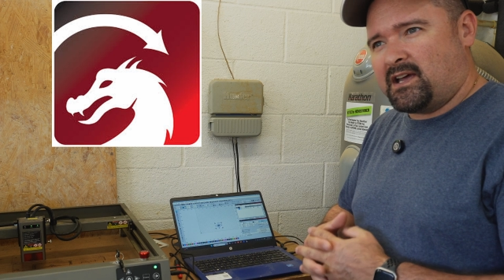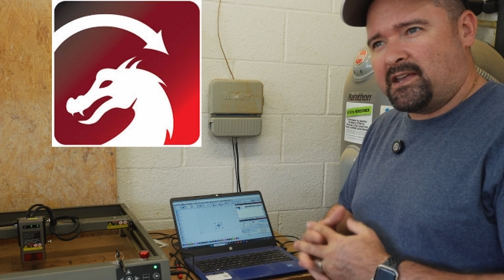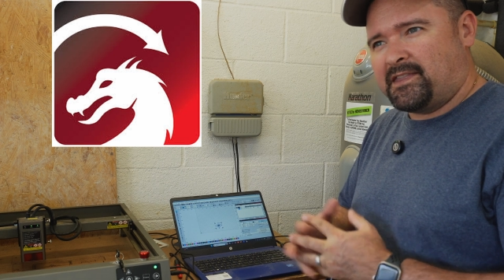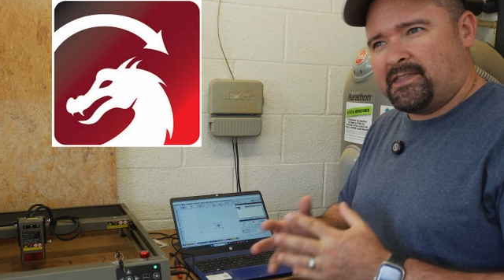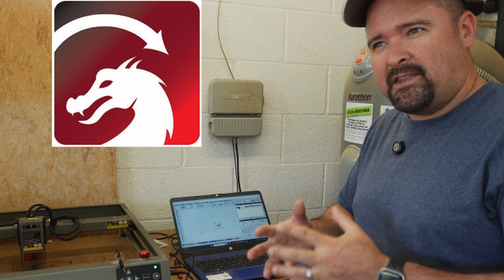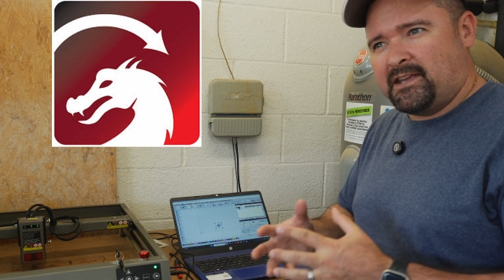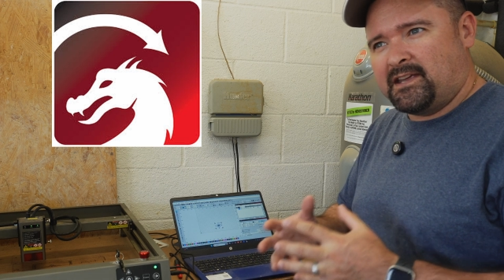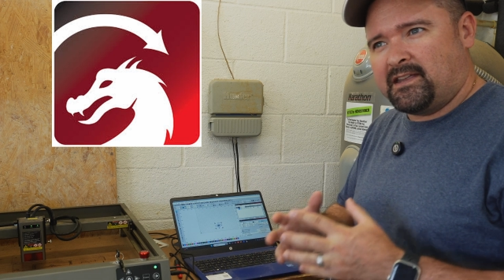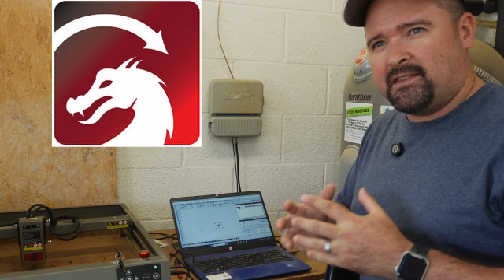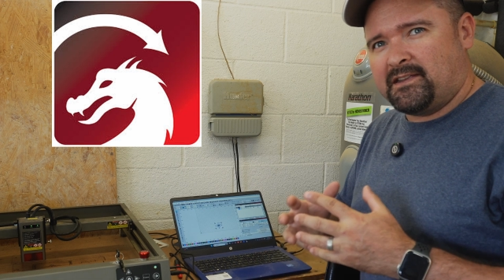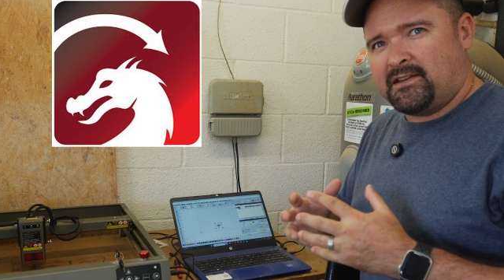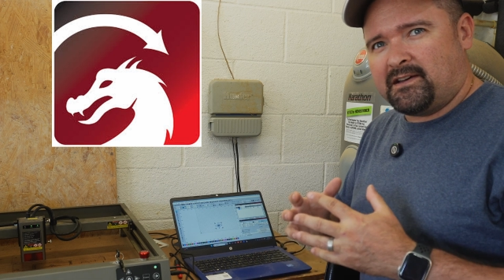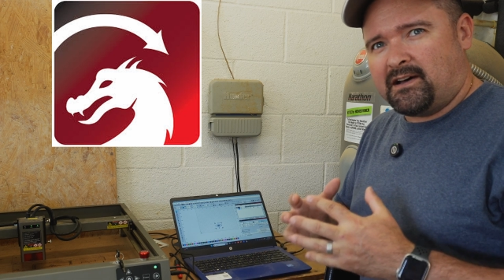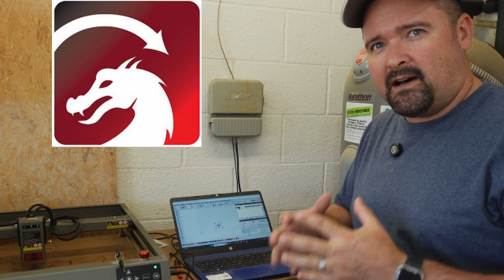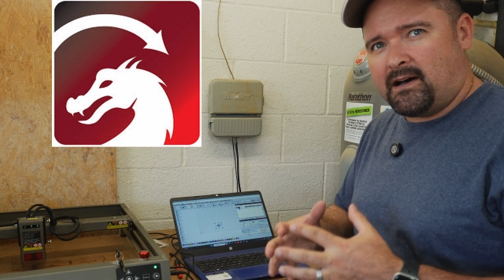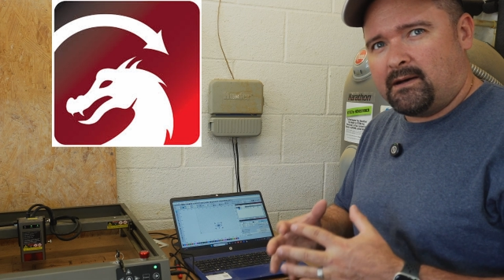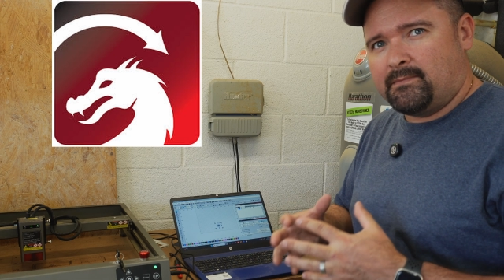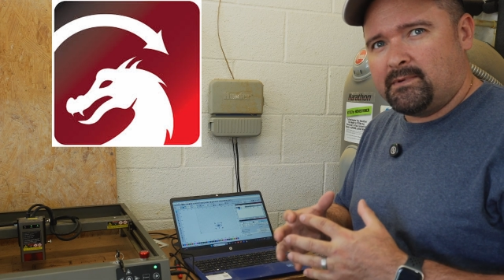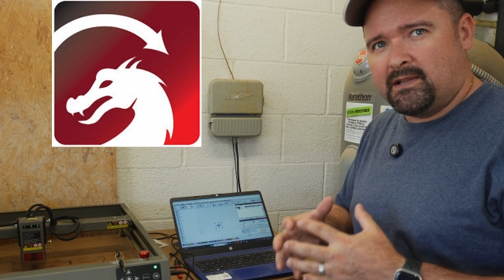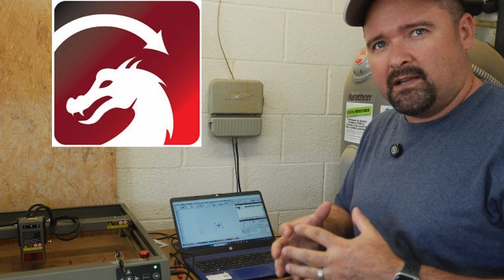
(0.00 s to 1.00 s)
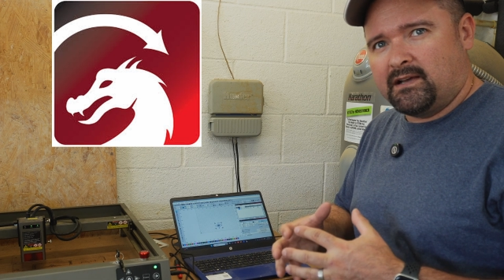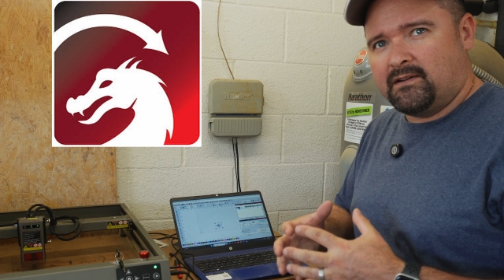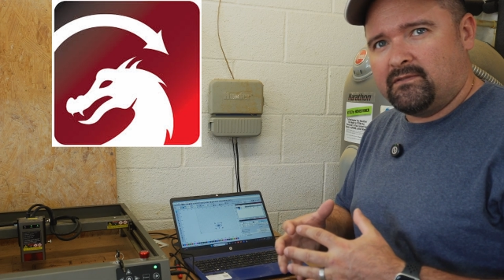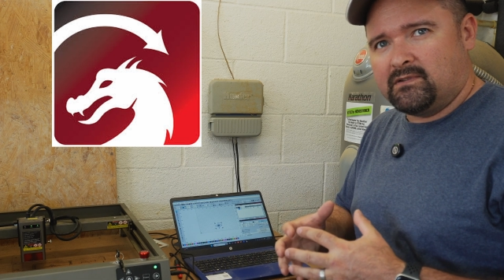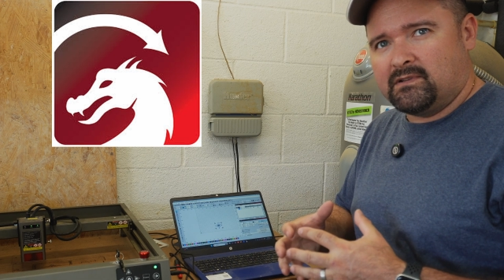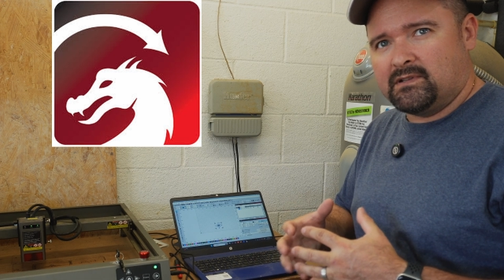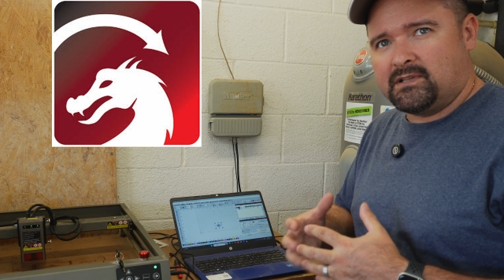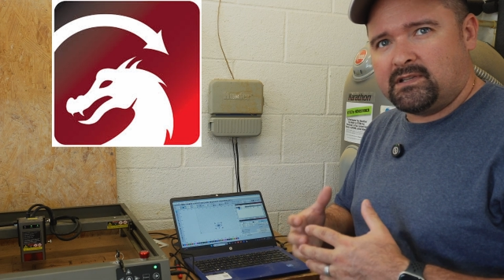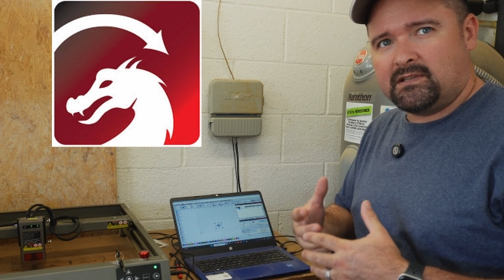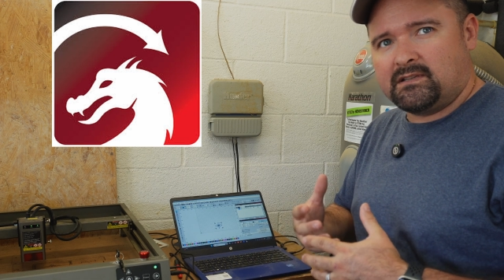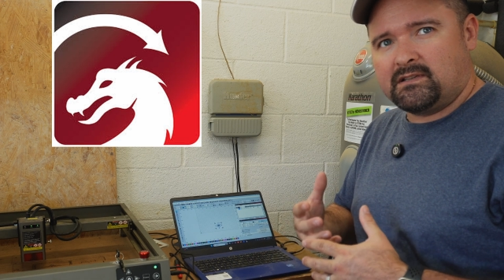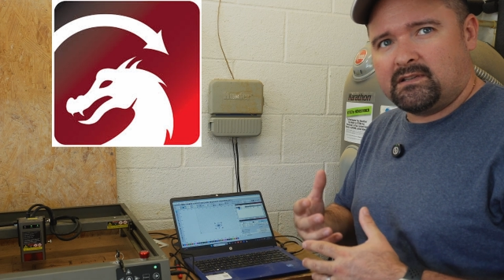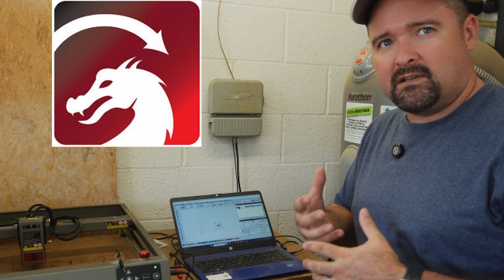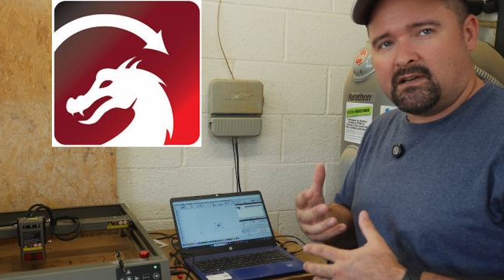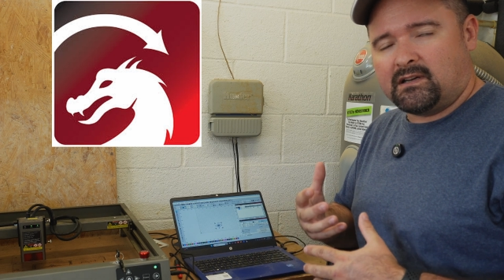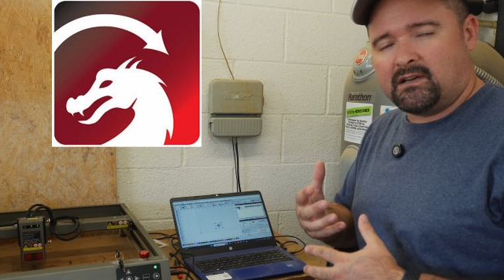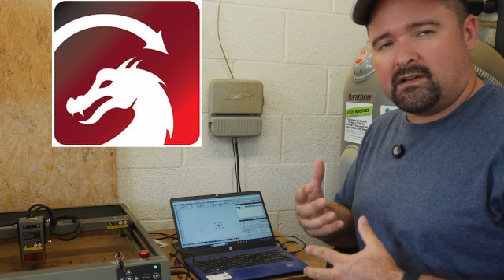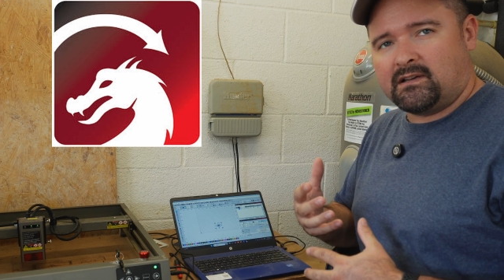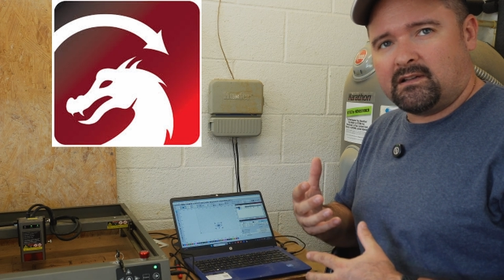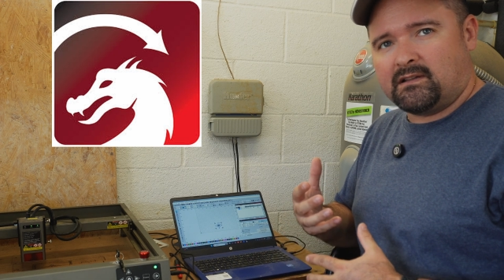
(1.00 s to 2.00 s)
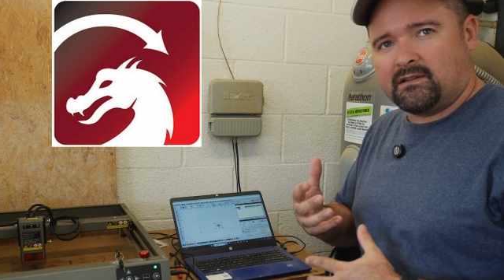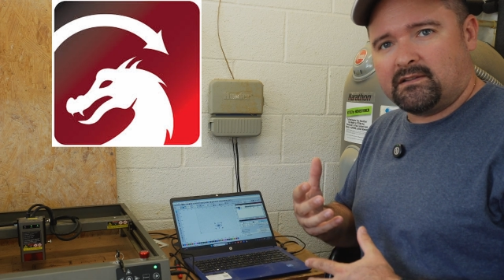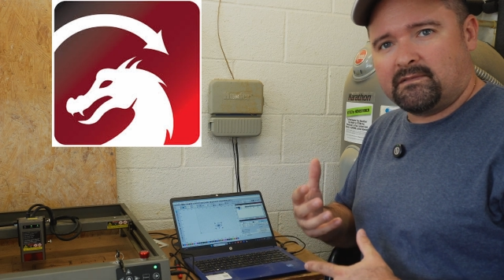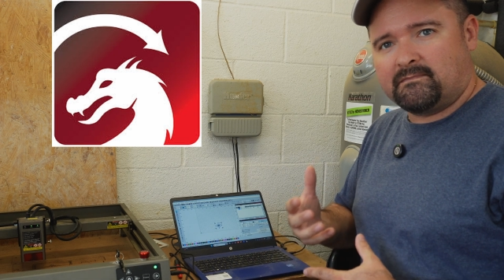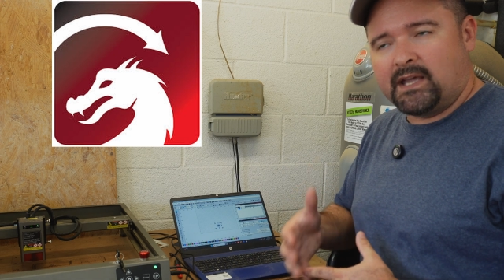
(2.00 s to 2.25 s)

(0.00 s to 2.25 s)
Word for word: I think the hobby level uh,